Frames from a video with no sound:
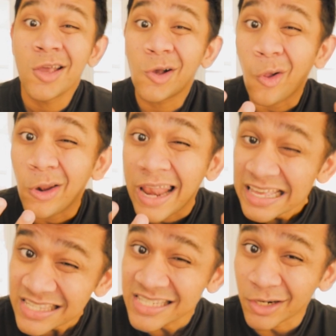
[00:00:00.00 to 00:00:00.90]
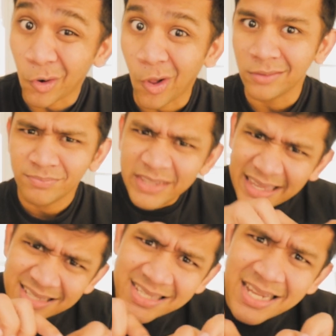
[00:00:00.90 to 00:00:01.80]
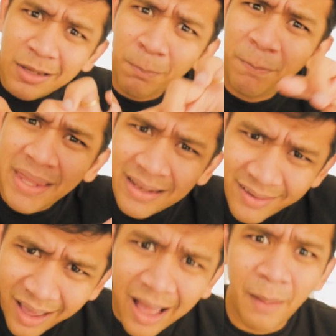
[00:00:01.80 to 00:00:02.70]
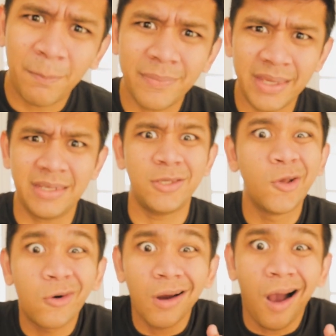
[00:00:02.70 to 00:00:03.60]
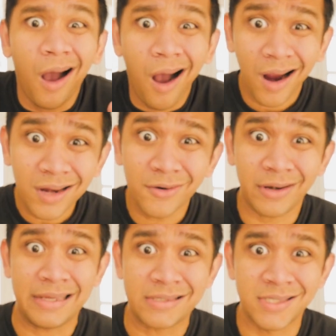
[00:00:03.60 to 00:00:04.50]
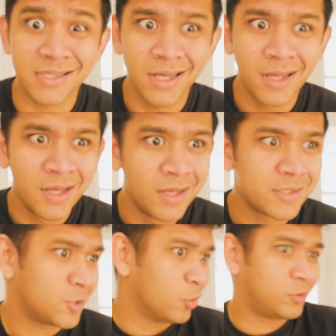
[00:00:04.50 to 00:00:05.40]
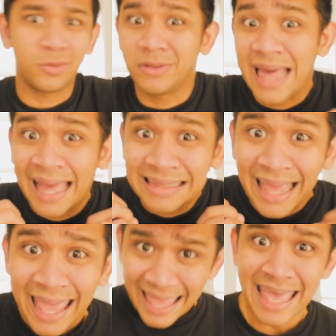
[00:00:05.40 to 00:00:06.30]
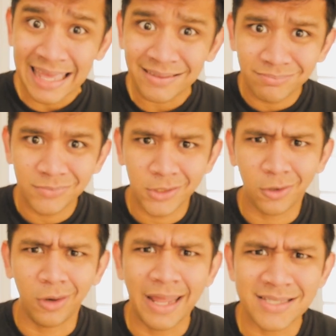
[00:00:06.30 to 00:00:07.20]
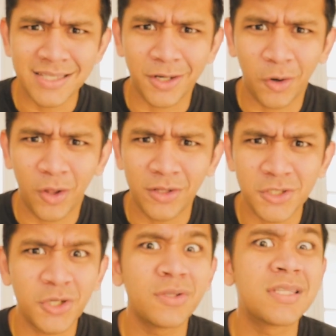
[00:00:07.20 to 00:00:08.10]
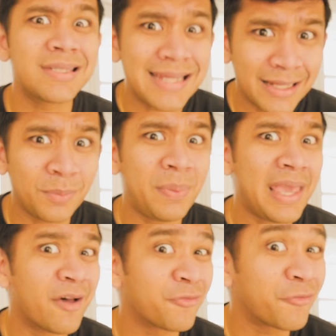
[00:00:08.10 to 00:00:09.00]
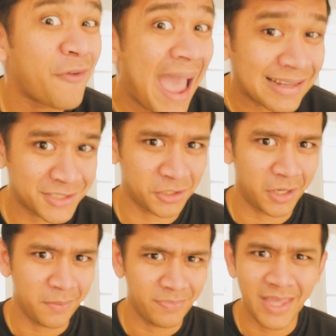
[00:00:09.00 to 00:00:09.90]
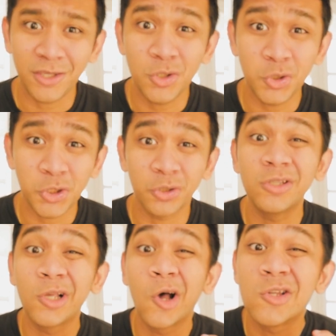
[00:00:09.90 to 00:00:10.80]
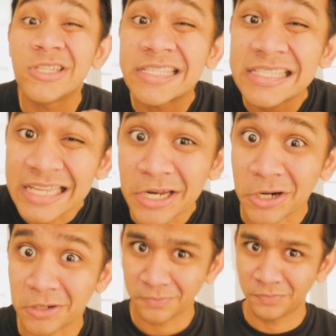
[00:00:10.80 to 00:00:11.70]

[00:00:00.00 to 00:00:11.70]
cholesterol can still build up in your arteries. So to that end, cholesterol should still be a factor that you should consider.